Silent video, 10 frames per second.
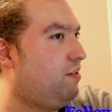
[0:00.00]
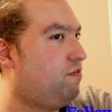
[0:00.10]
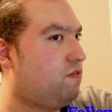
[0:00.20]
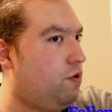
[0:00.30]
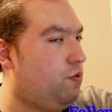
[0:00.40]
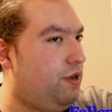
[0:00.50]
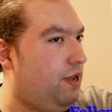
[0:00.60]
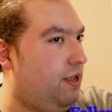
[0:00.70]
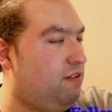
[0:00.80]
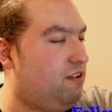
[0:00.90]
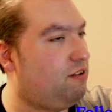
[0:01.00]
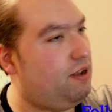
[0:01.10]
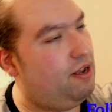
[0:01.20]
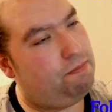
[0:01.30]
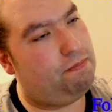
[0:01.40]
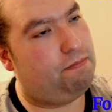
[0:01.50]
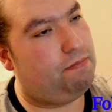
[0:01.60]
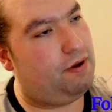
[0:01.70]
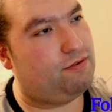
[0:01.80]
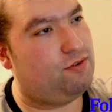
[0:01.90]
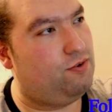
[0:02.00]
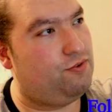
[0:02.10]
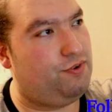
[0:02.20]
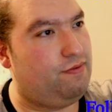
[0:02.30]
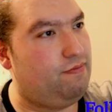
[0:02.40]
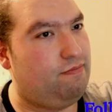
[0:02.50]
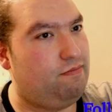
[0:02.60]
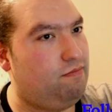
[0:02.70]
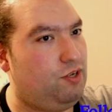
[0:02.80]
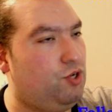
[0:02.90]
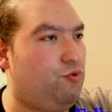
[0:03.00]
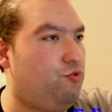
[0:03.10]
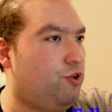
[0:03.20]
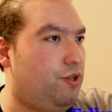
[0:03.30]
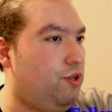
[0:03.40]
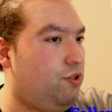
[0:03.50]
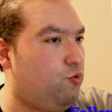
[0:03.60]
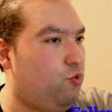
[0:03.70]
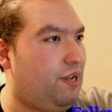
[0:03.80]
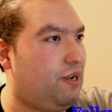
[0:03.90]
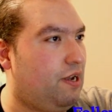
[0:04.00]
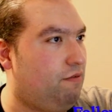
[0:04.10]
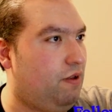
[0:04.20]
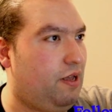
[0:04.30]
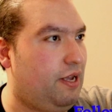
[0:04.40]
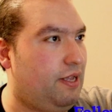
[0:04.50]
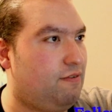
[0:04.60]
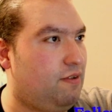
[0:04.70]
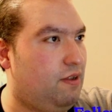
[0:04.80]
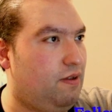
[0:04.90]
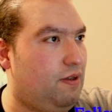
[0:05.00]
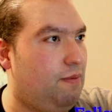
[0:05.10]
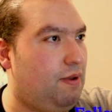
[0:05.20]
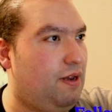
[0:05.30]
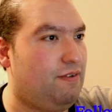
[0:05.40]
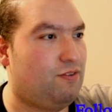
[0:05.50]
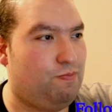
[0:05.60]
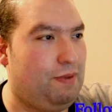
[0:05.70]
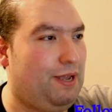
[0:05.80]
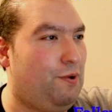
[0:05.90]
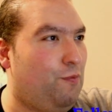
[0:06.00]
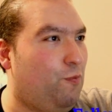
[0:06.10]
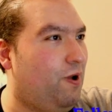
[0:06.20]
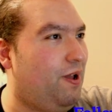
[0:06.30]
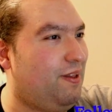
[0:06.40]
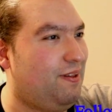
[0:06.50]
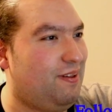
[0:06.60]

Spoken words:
So in this kind of puzzles, you don't really need to do any kind of line. So I mean, it's mate in one.